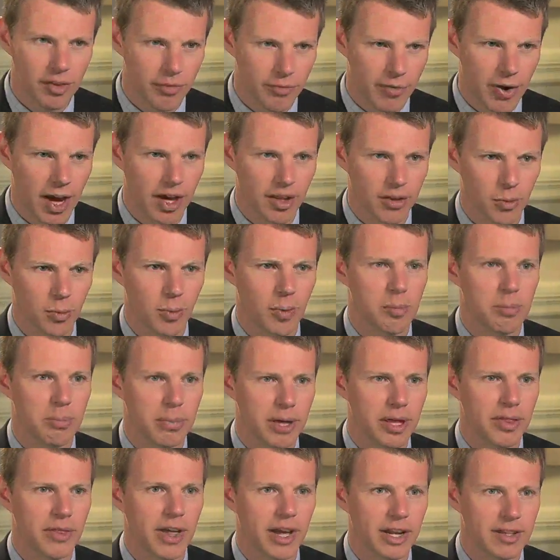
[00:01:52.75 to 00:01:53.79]
the fact that we
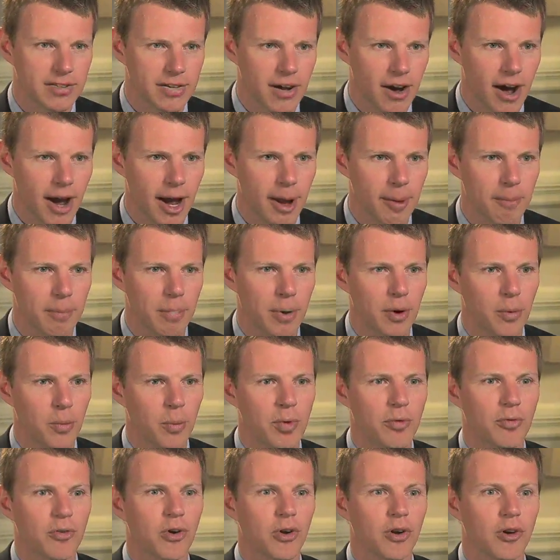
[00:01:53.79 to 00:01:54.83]
beat their time, but
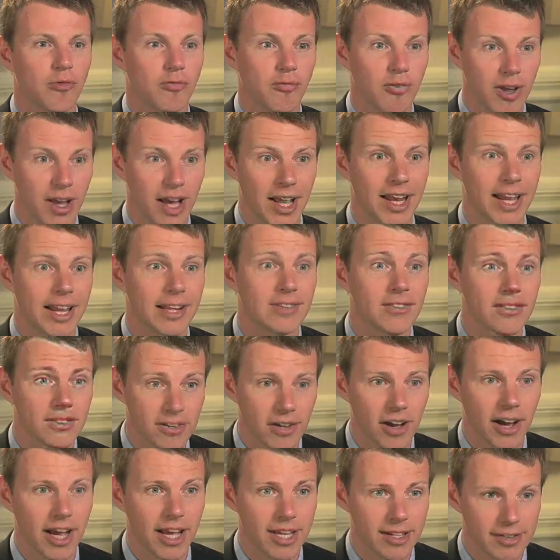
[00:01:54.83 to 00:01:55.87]
we've got a real
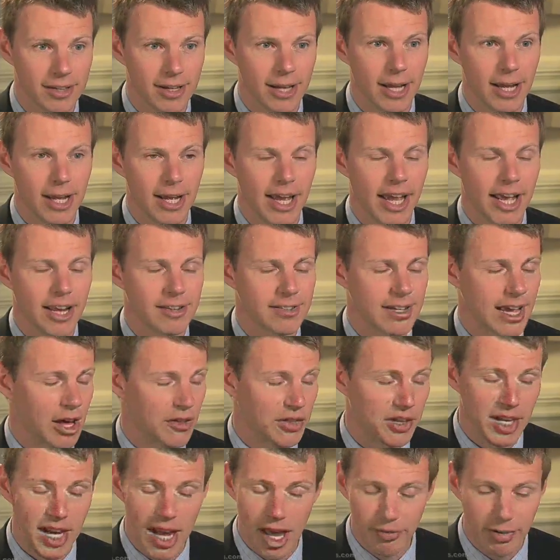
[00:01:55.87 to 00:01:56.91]
insight into how
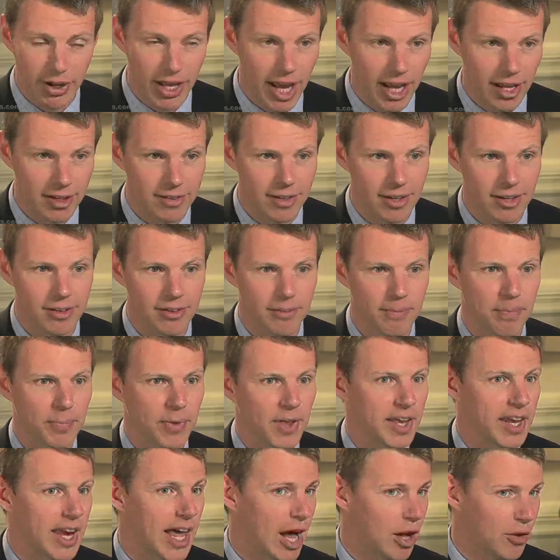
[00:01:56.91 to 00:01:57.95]
they navigated
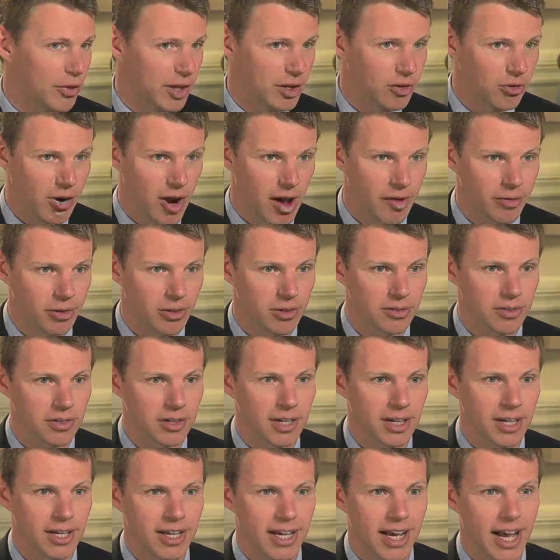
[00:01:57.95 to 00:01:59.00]
and how they travelled.
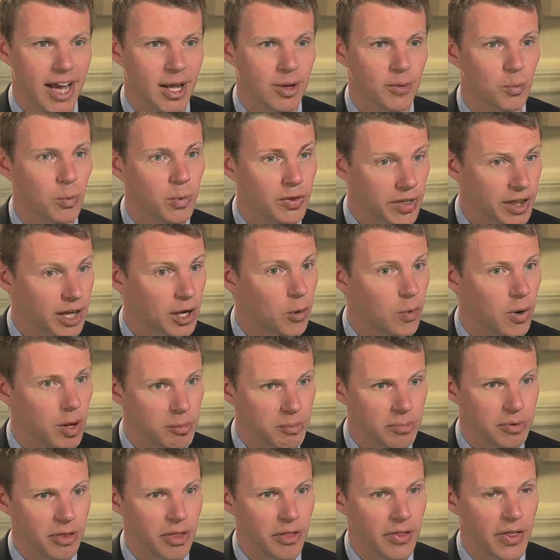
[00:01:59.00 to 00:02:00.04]
And with the equipment